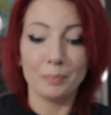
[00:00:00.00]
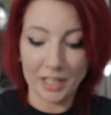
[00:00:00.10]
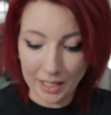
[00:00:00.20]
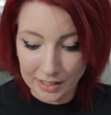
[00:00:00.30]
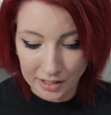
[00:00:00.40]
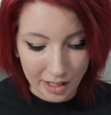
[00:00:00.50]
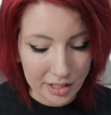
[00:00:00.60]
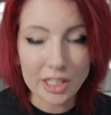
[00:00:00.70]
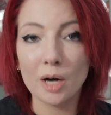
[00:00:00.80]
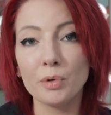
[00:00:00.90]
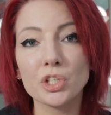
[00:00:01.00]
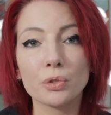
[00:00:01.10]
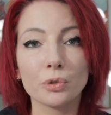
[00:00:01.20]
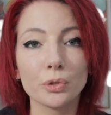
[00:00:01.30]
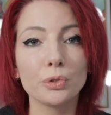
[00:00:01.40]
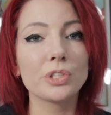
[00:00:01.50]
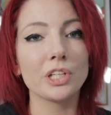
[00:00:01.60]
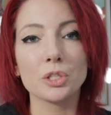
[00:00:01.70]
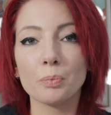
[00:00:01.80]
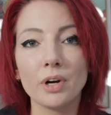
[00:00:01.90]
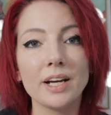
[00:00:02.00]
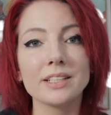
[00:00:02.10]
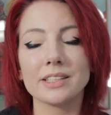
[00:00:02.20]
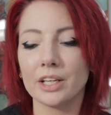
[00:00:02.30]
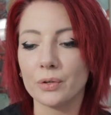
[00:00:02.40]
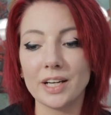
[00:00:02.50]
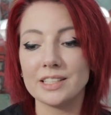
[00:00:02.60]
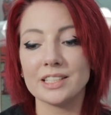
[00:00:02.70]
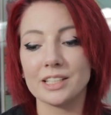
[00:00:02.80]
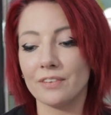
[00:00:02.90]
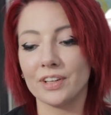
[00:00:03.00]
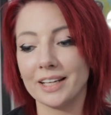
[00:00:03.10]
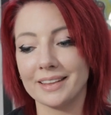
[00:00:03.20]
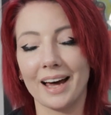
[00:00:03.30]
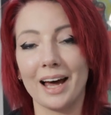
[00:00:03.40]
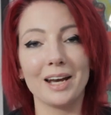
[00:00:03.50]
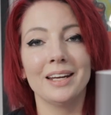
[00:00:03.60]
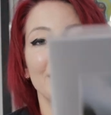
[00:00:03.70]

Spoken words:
because it does come with screws and springs and crazy stuff like that.